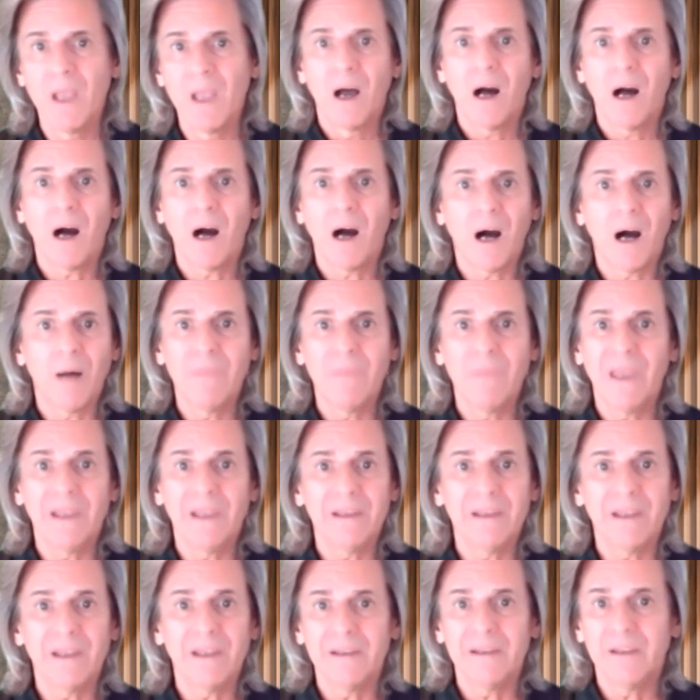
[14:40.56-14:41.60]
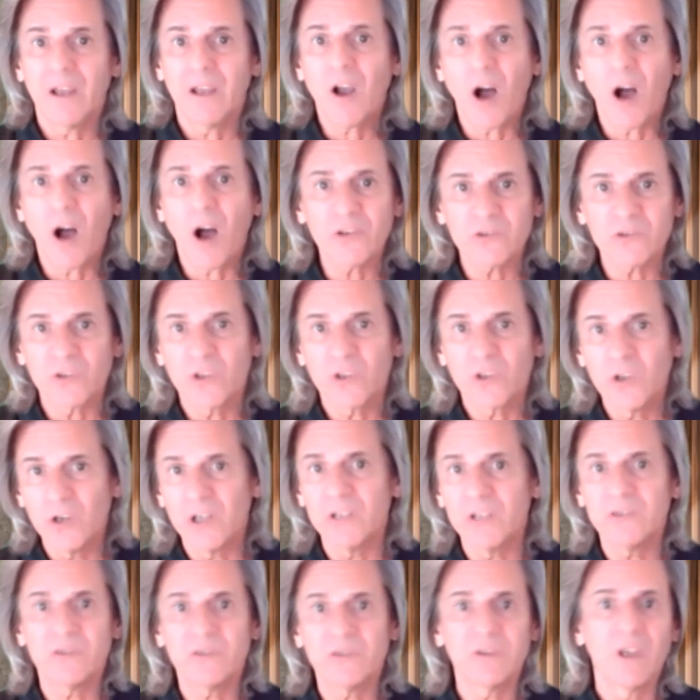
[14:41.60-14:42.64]
And the cost of
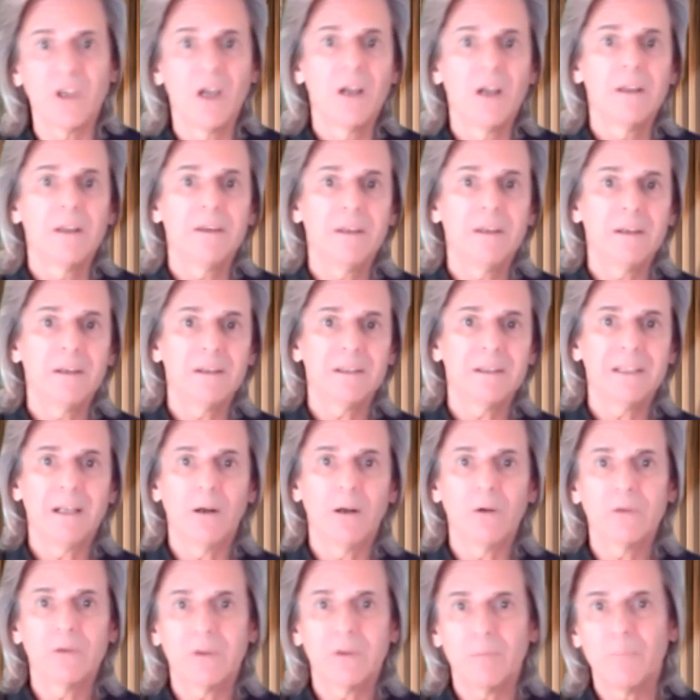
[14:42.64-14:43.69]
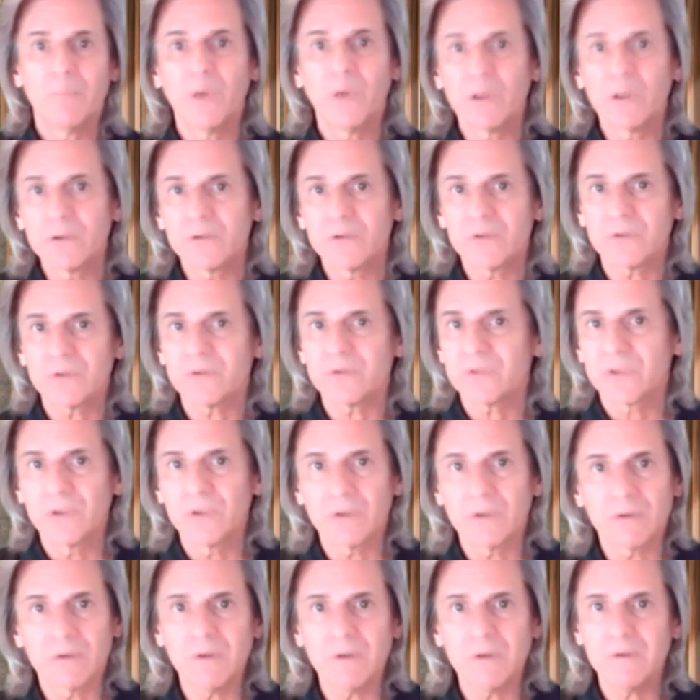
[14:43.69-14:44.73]
goods, the builders are
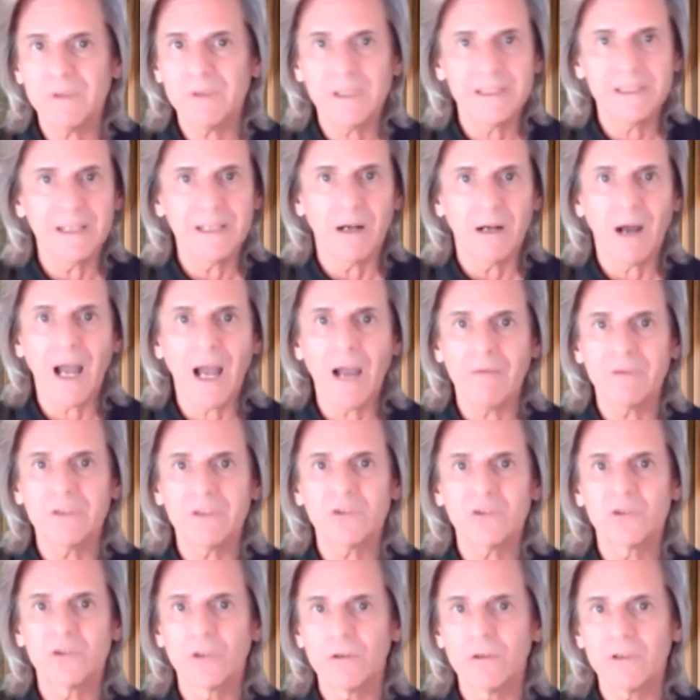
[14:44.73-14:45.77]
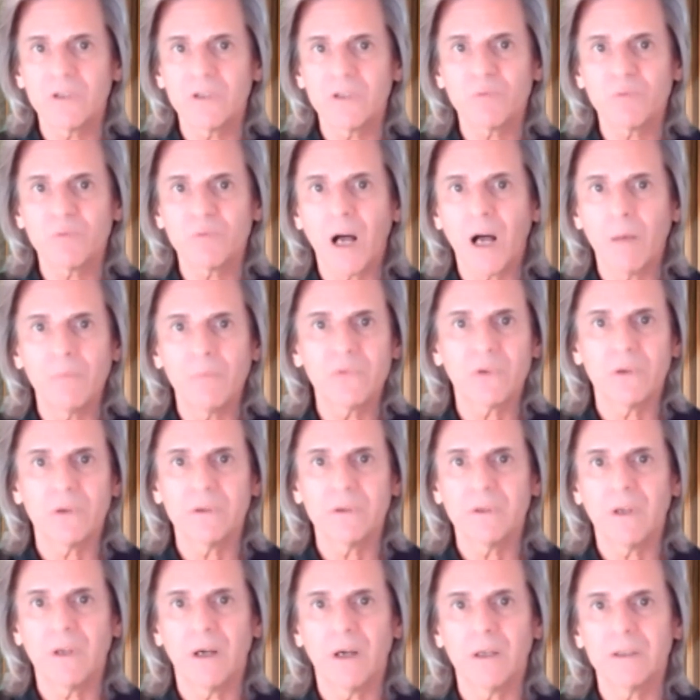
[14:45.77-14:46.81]
still, having serious problems
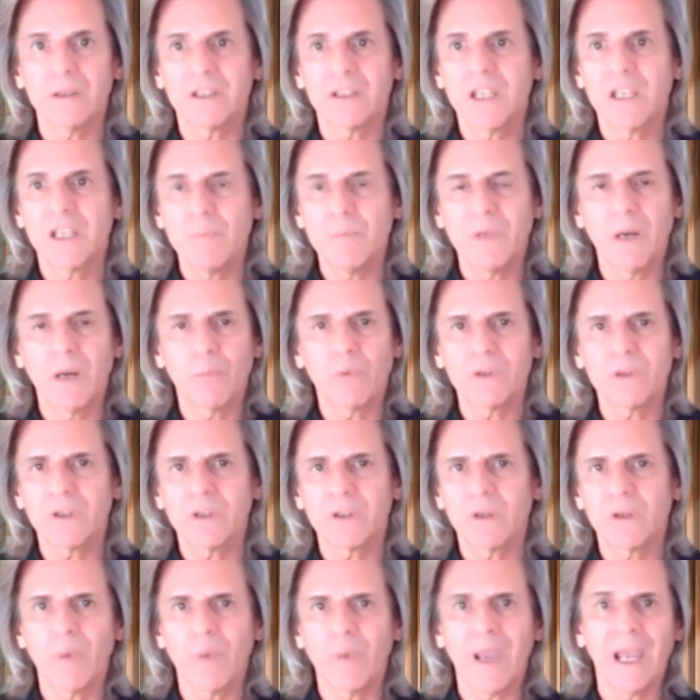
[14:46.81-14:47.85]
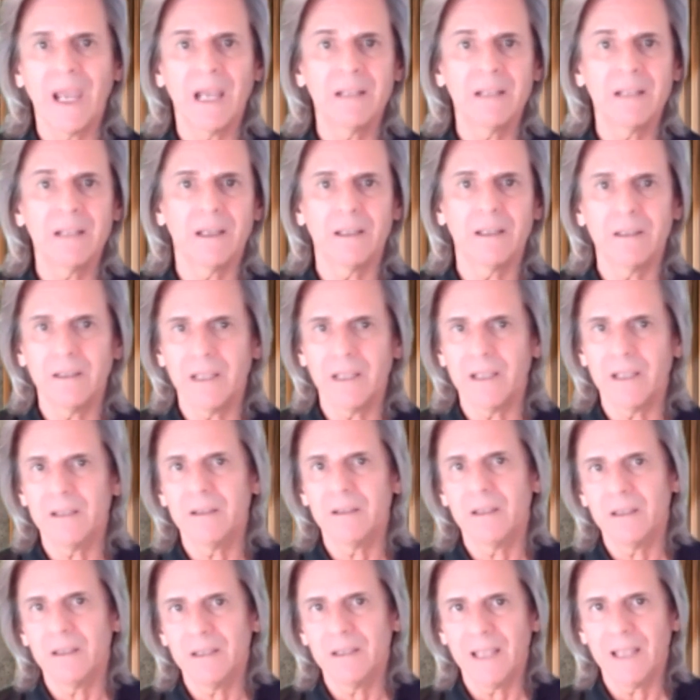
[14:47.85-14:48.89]
on keeping up with the demand
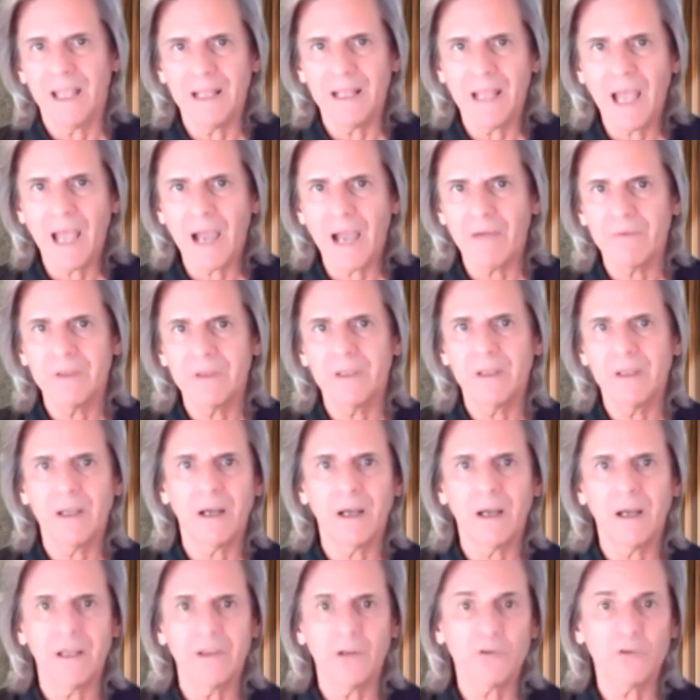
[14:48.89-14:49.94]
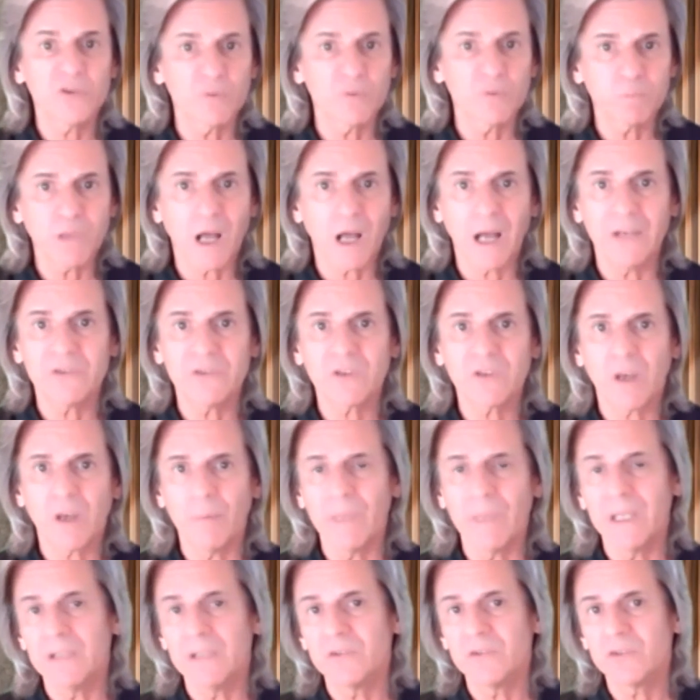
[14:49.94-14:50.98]
and having their supplies
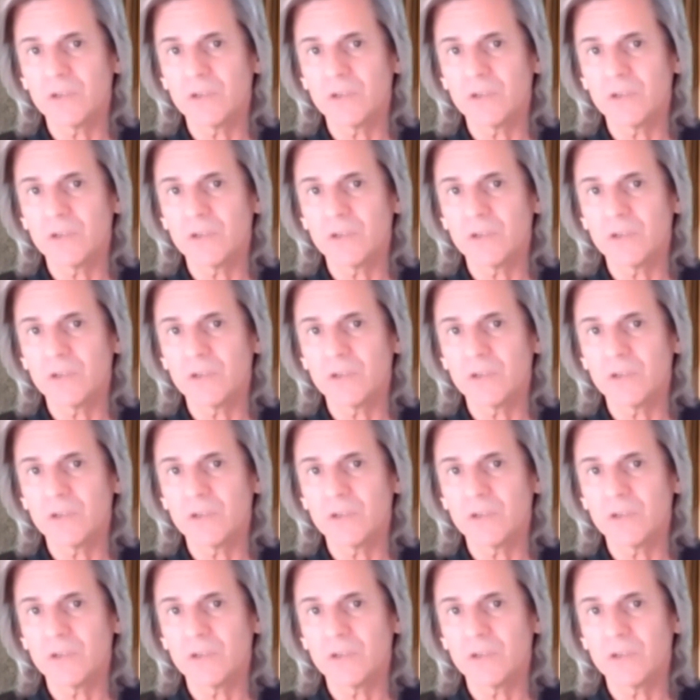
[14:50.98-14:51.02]
come in.